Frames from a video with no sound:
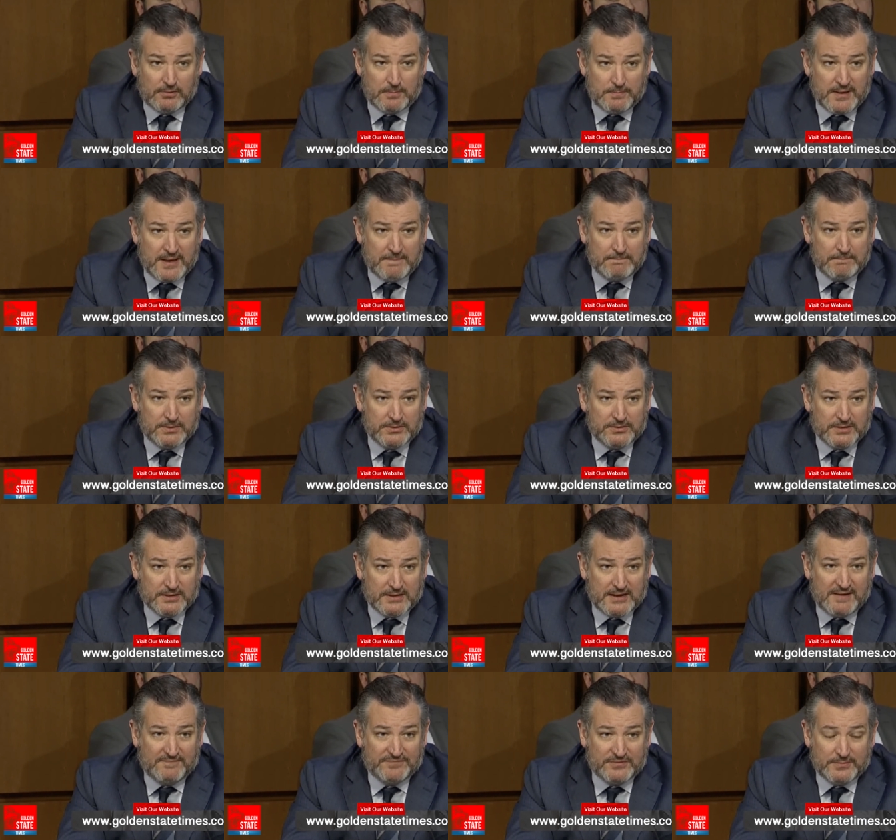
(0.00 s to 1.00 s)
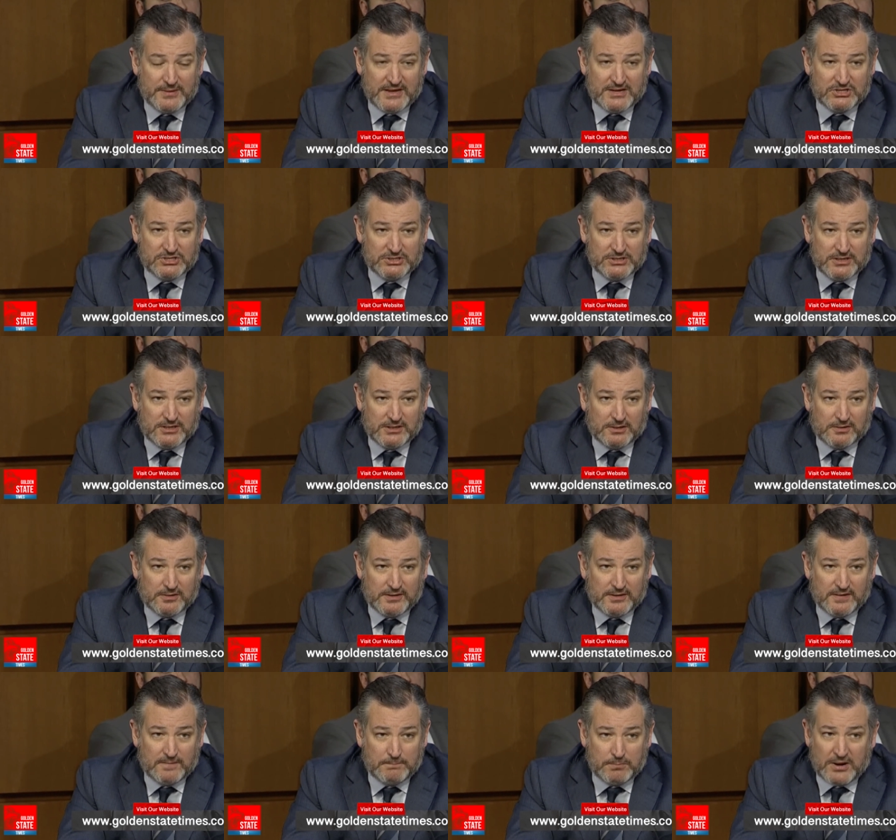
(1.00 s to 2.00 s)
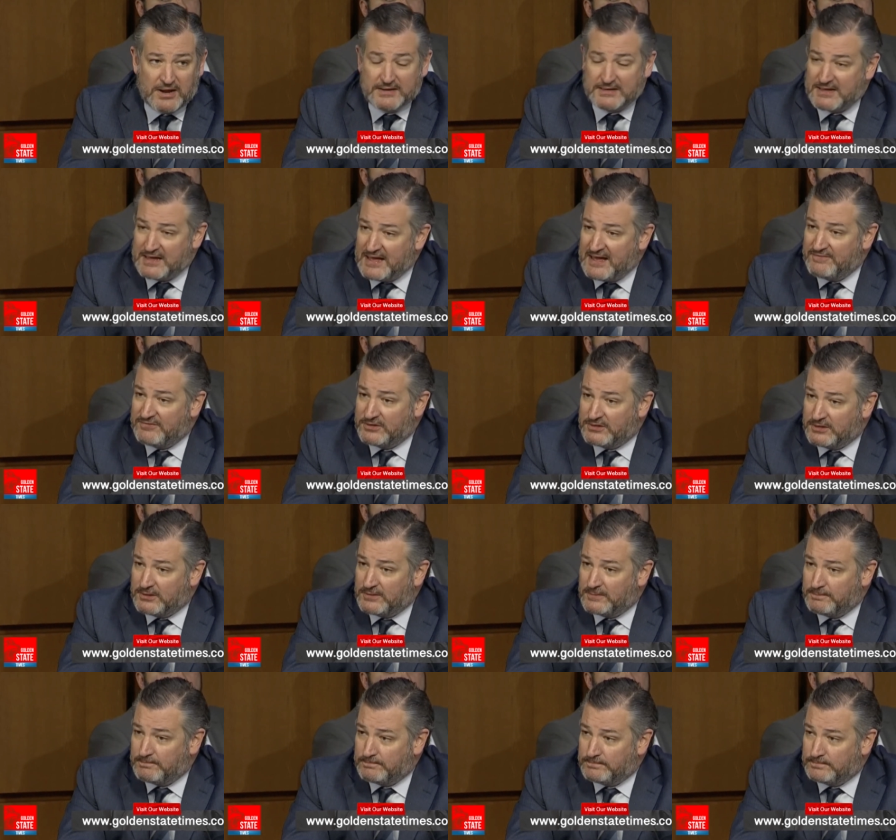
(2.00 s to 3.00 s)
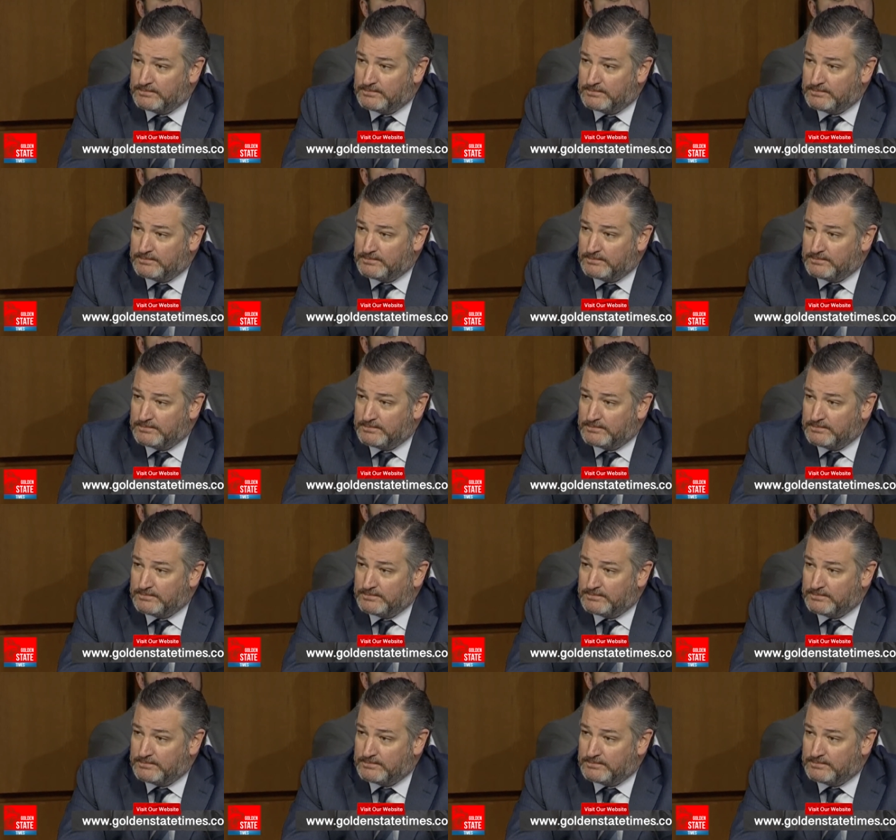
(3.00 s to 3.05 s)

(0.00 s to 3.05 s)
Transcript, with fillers: remember the confirmation hearing of Brett Kavanaugh,